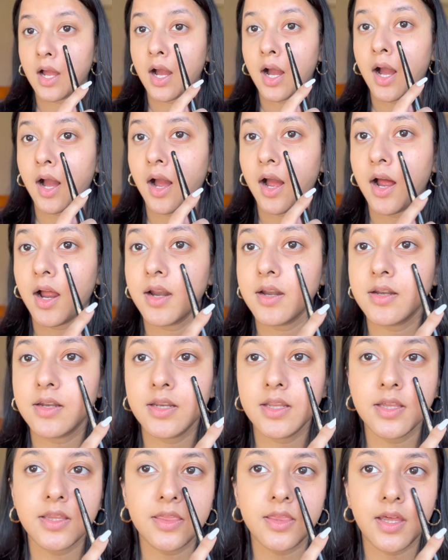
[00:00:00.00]

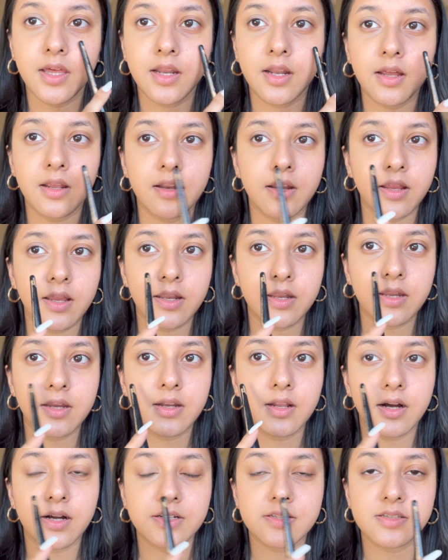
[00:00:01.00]
Hardly there are any
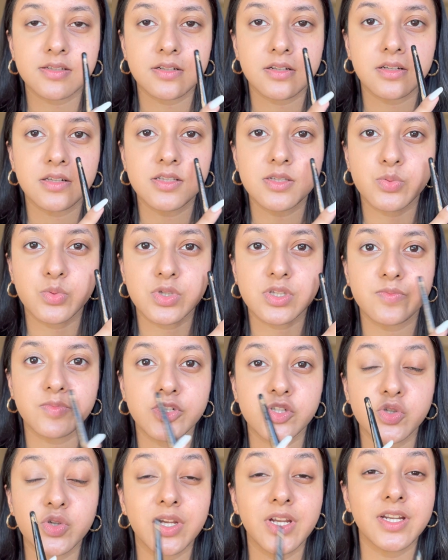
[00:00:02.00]
dark circles
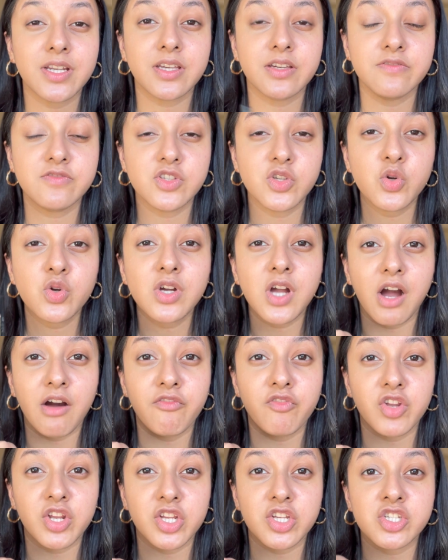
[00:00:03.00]
visible, so it gives you
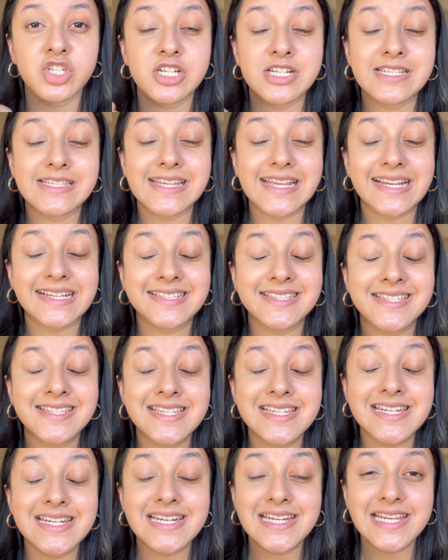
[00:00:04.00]
coverage. It's
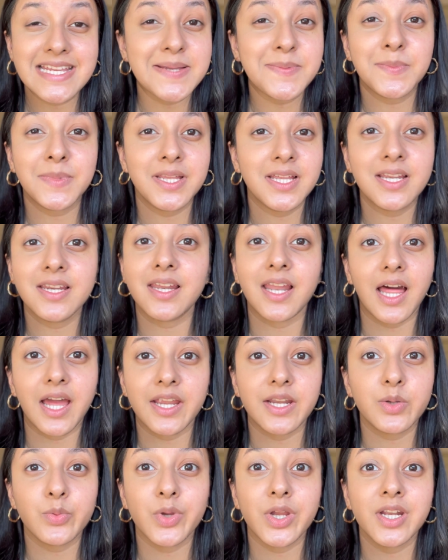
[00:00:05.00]
extremely
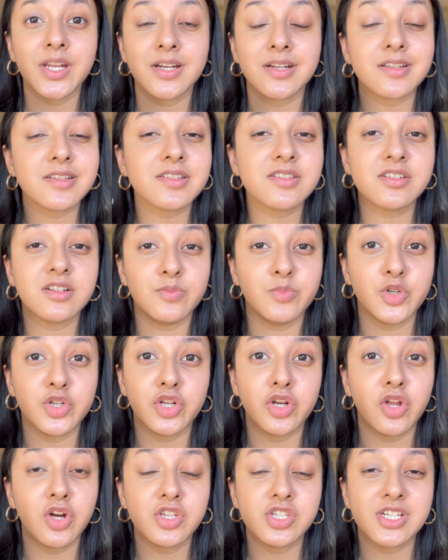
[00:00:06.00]
lightweight. It is
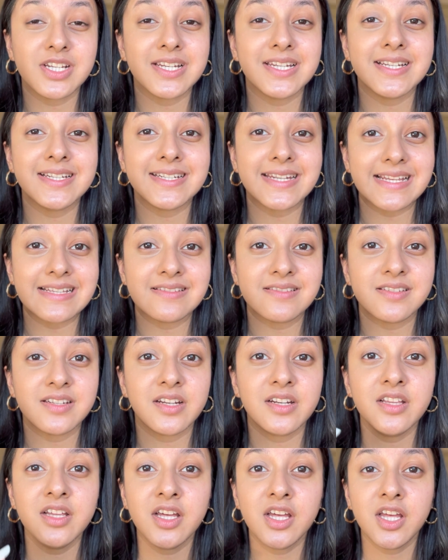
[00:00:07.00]
dermatologically
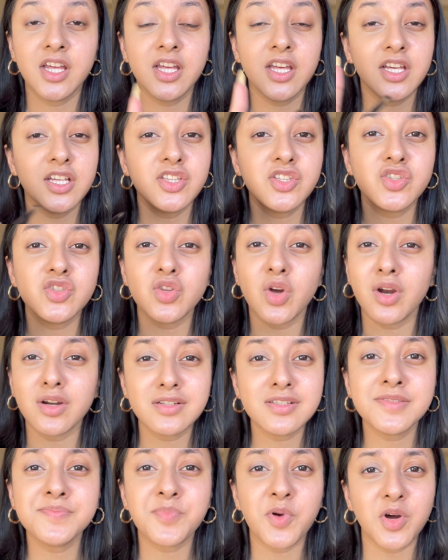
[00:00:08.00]
tested. It's
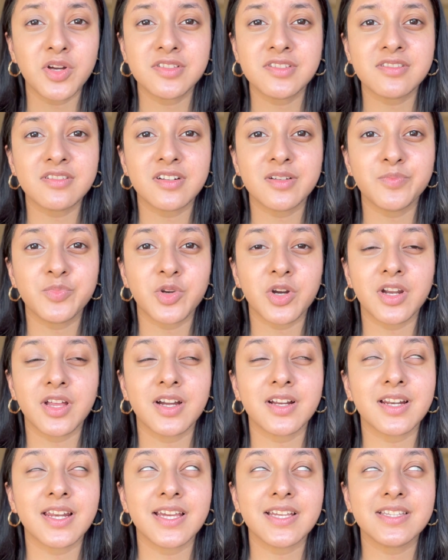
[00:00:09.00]
not a sponsored
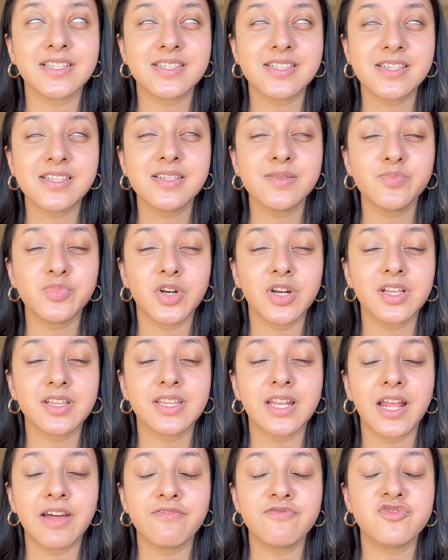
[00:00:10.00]
product. Like, this is a
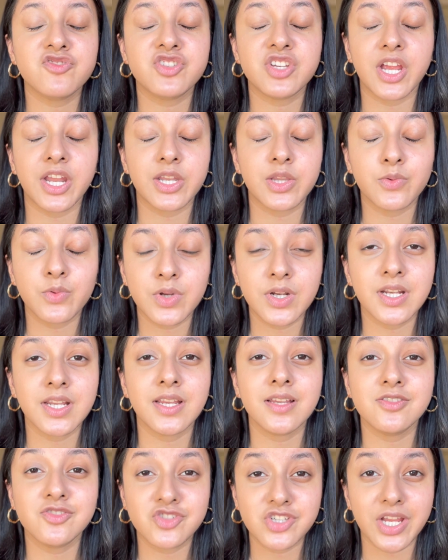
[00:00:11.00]
product that I've
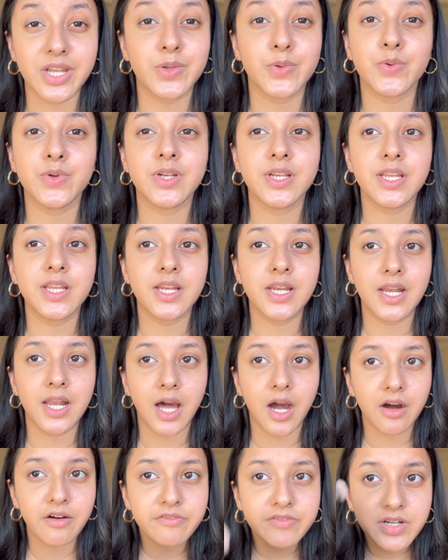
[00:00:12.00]
genuinely
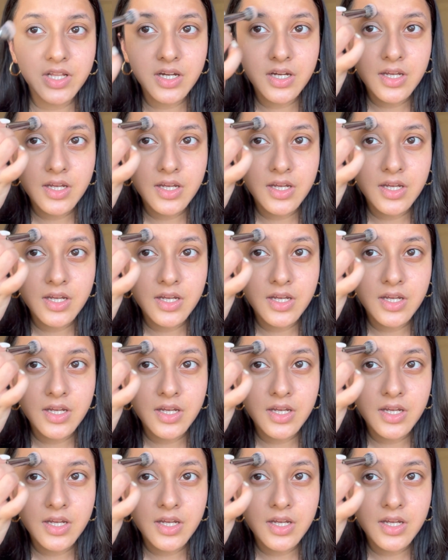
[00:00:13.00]
loved,